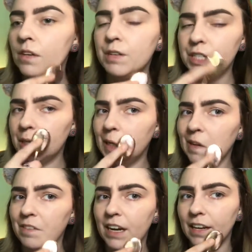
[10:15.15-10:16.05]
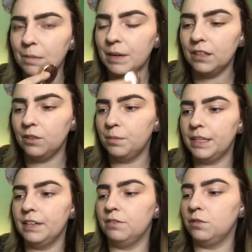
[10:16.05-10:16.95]
which I find can be a little
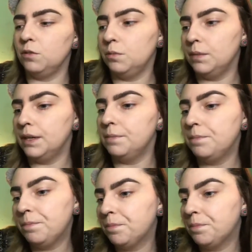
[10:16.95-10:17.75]
bit difficult, but